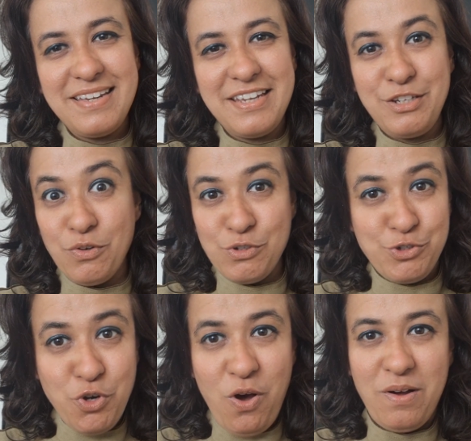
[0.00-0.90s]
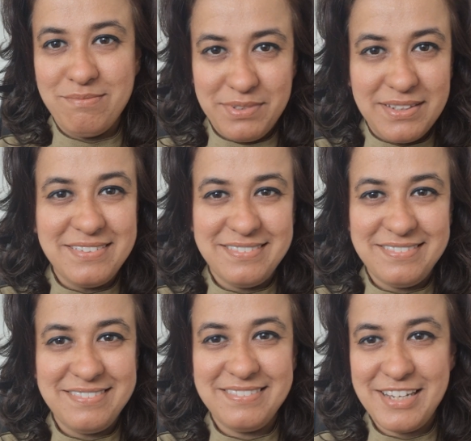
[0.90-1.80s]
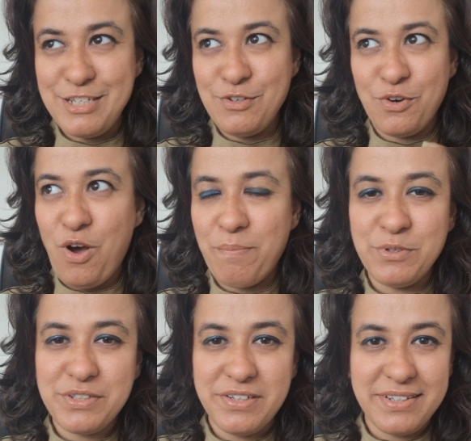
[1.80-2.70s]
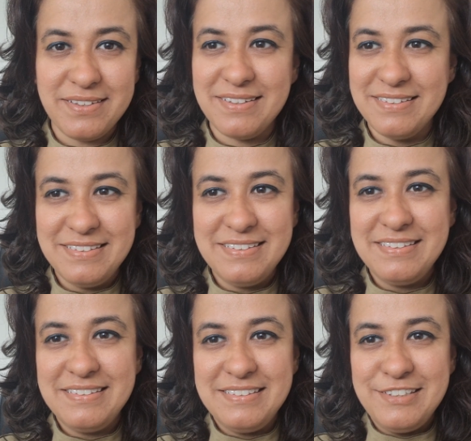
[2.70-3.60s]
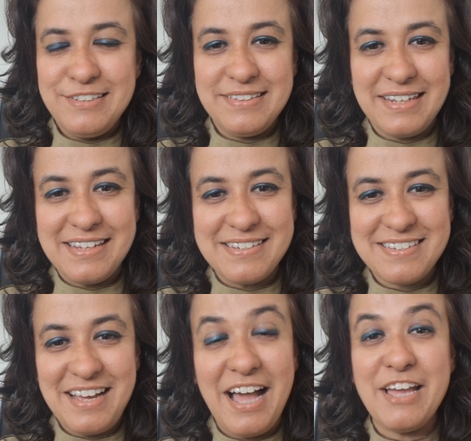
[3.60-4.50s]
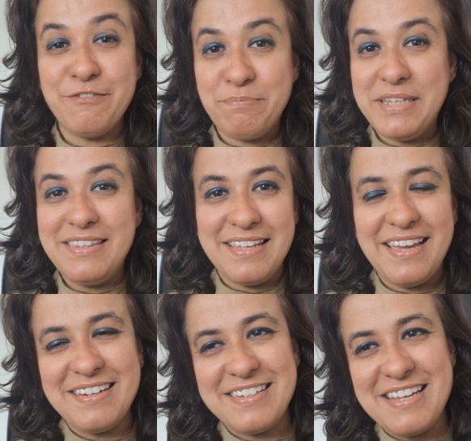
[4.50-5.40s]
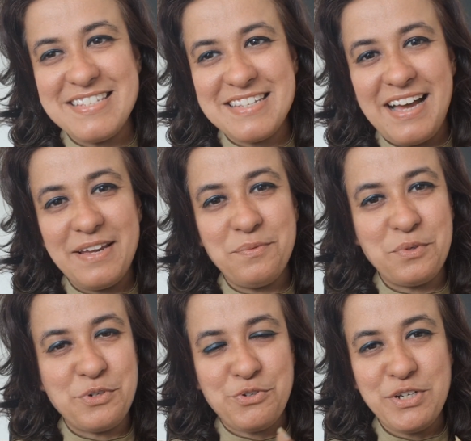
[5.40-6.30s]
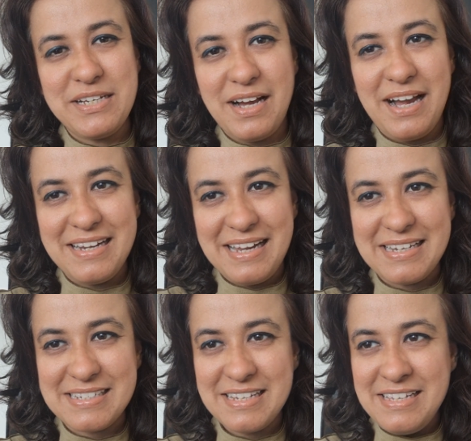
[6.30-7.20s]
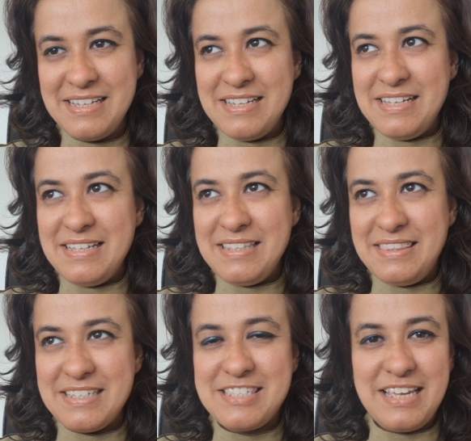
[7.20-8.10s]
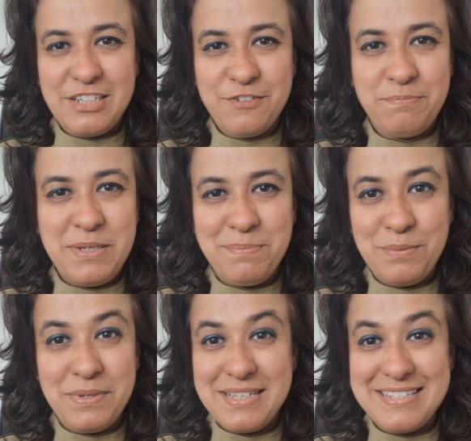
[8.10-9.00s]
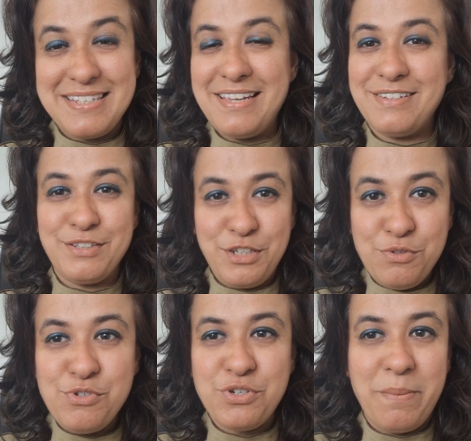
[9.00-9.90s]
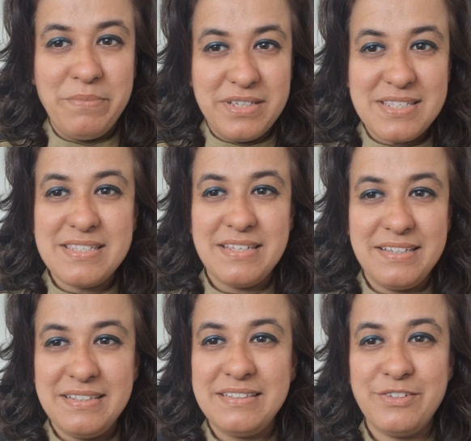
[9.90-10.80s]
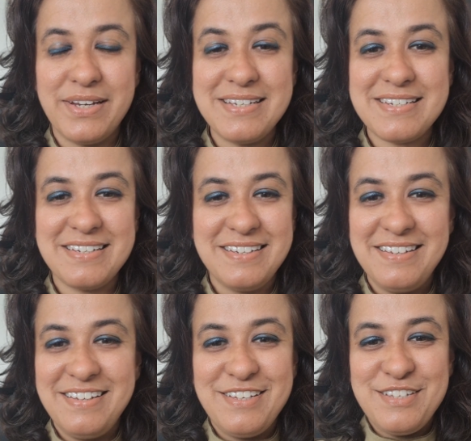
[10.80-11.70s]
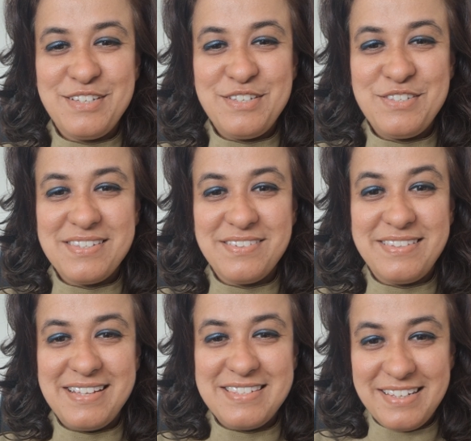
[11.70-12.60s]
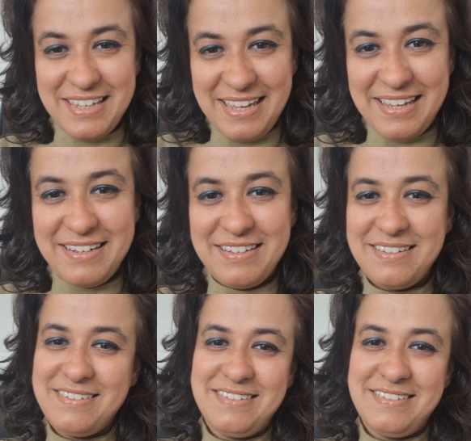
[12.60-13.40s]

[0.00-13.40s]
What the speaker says: in your job, in your corporate career, right? I have been there, and hence I would really highlight this set of people because they are in huge numbers, right? So that's again